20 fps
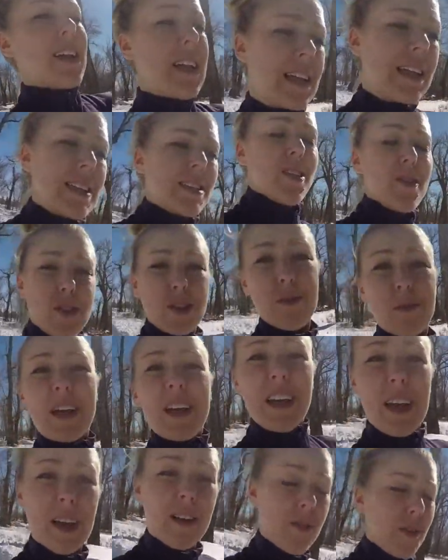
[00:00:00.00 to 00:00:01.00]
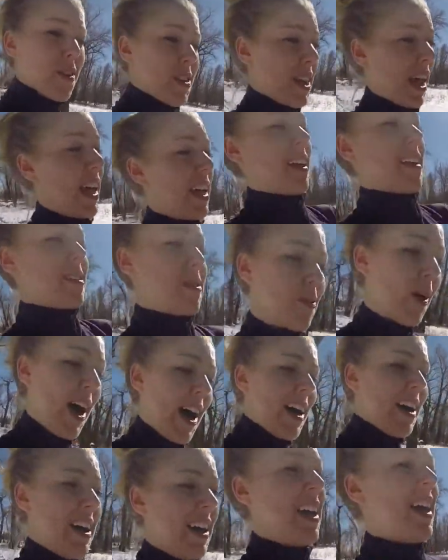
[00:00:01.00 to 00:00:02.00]
any social media if you'd like as
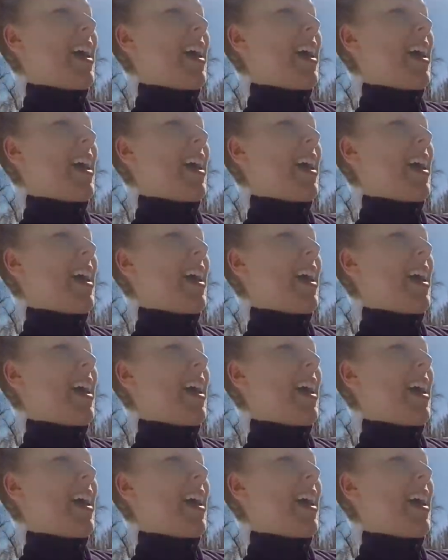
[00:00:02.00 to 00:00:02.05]
well